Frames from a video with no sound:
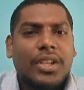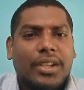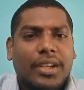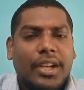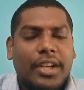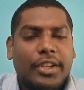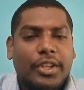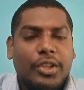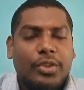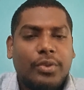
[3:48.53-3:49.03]

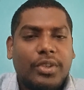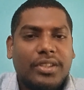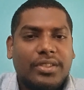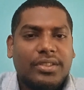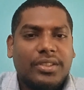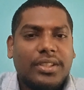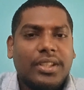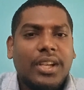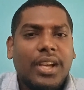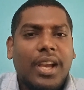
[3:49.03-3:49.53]

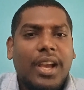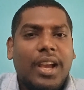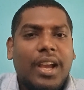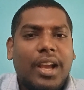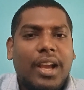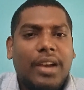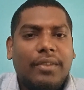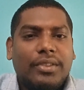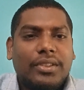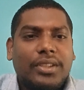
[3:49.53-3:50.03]
continuously.
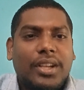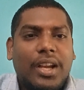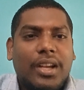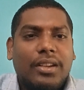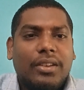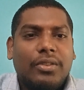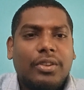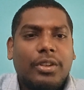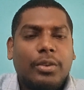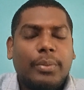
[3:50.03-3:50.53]
After that,
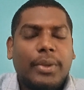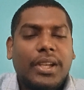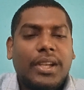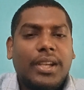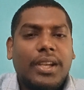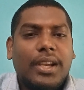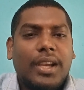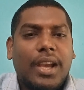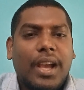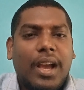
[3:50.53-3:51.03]
I will
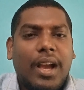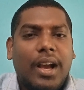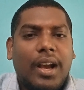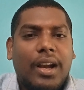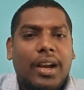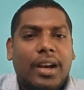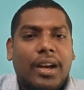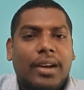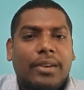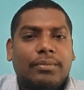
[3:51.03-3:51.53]
be
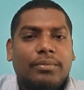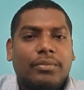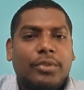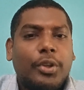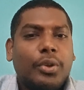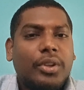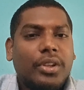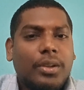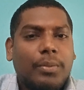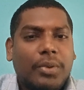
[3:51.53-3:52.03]

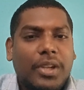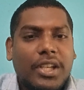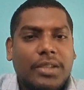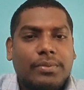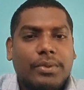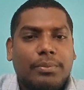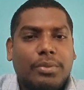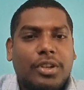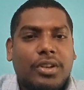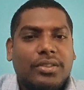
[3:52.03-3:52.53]
during the
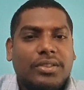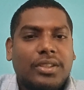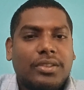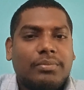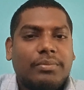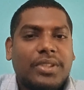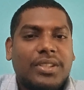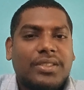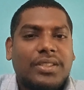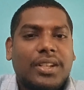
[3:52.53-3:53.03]
placement process.
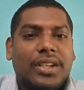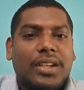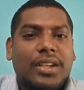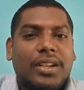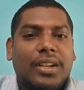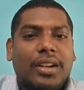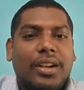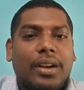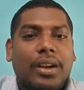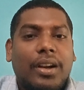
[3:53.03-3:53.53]

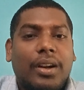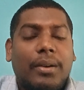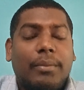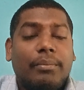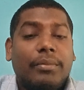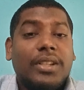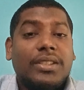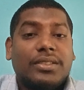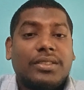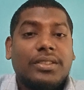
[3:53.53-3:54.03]

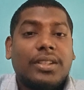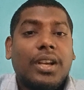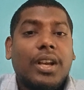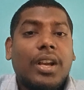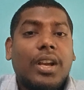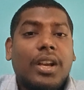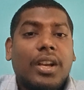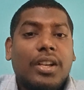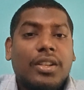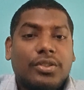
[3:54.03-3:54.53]
Ms.
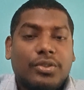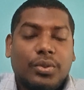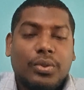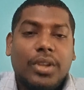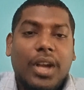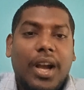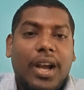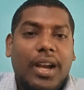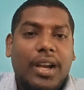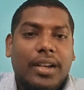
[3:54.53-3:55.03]

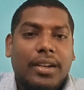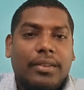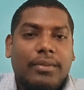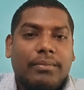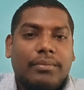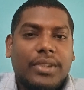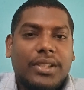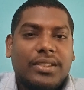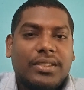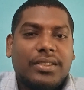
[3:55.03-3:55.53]
Sudha
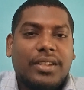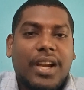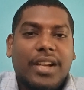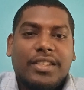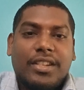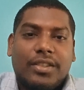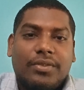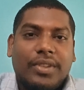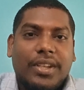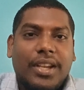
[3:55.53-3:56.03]
and Ms.
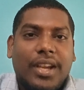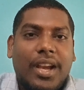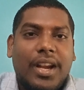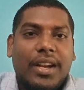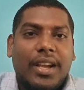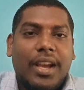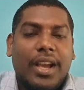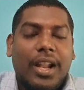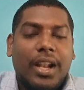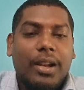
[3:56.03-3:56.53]
Rajeshwari had
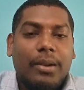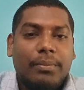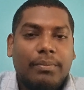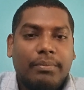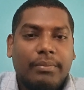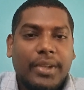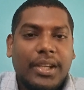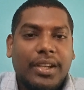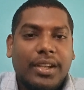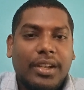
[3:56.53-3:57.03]
helped
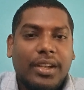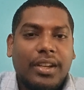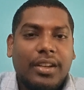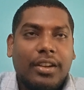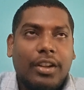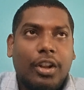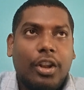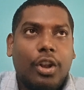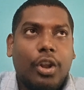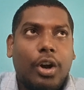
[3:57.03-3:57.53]
me
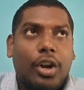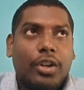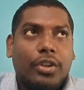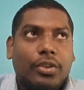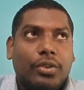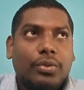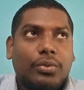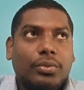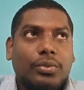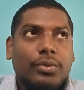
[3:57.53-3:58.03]
a
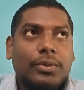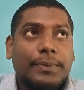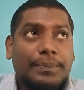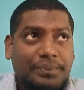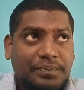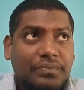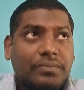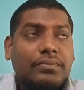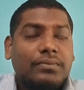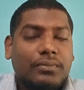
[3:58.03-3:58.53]
lot to
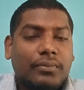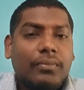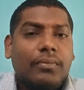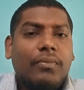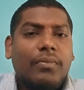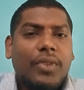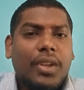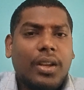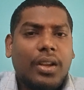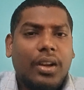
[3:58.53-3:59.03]

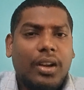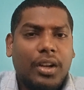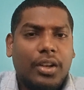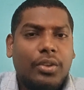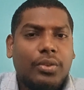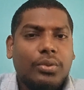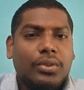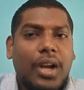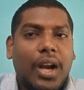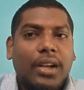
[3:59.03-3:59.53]

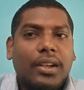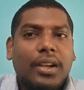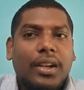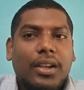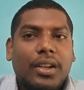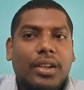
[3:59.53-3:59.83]
do that.